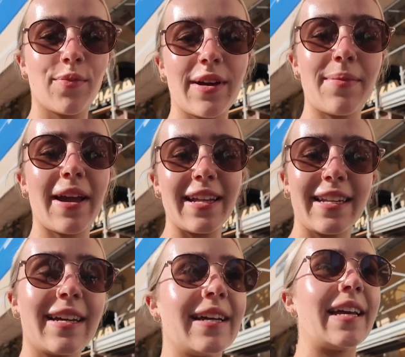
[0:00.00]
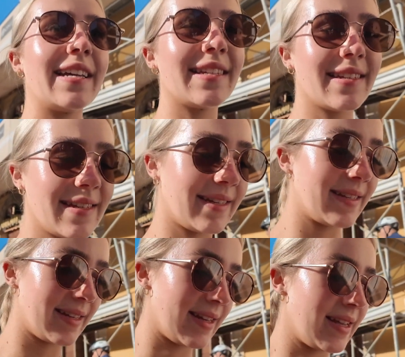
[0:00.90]
We made it. It is
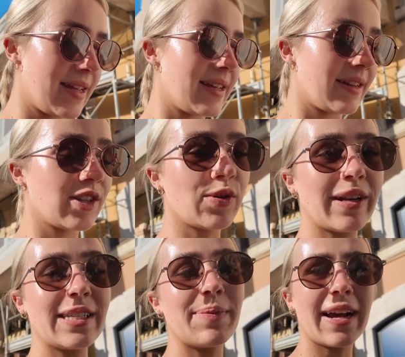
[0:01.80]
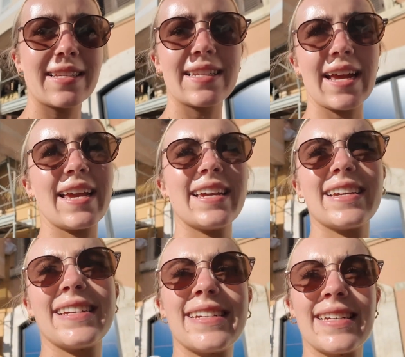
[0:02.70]
8:20,
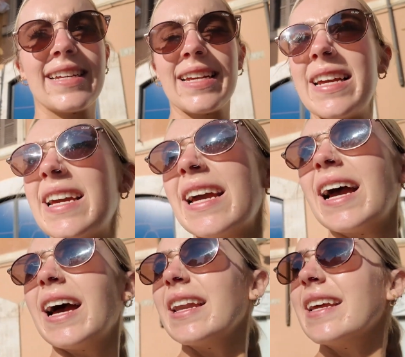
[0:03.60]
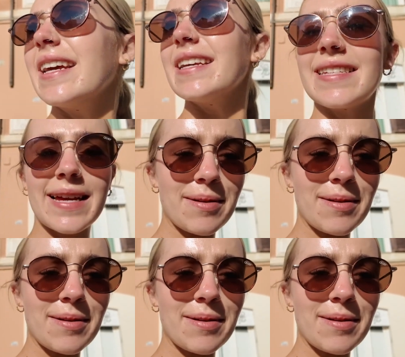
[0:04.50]
and it is